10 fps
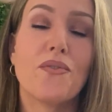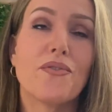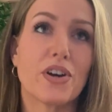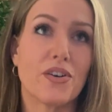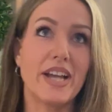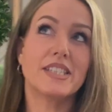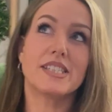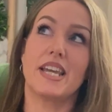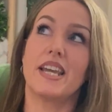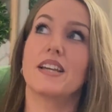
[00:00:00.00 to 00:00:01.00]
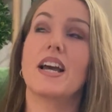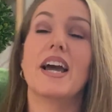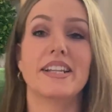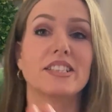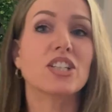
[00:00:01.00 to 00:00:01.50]
So for Gracie,
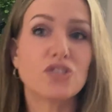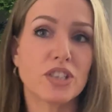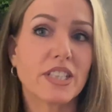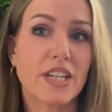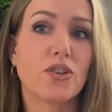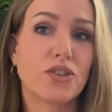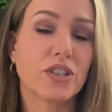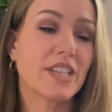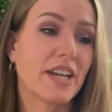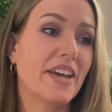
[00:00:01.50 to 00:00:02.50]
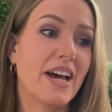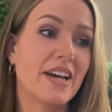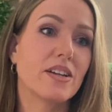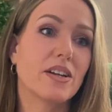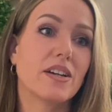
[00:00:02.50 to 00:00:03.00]
and it's interesting you just said
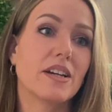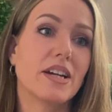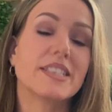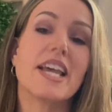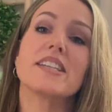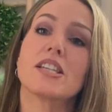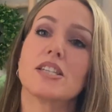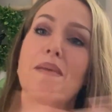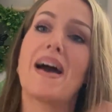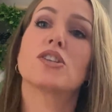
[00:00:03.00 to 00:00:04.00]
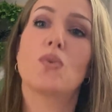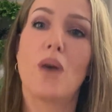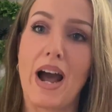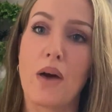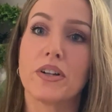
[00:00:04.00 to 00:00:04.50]
that it takes us back to
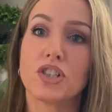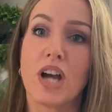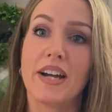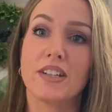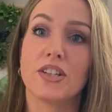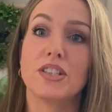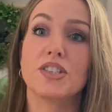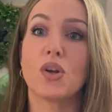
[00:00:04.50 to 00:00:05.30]
our childhood.